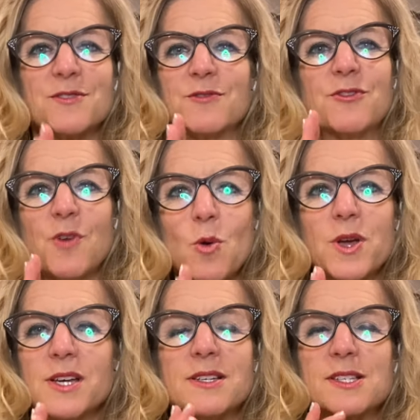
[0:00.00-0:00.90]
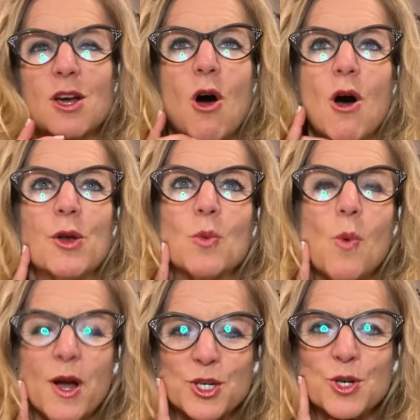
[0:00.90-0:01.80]
focused on
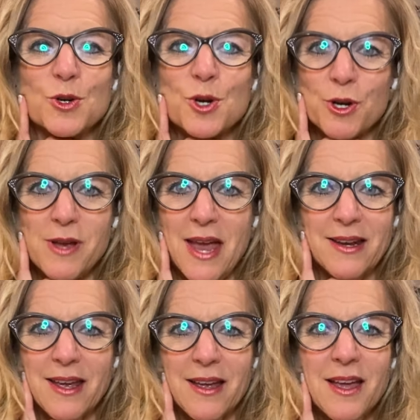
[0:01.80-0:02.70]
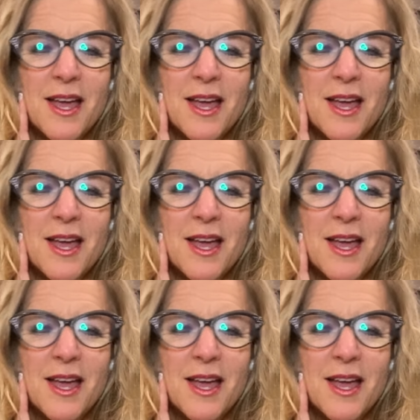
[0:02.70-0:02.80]
what you're creating,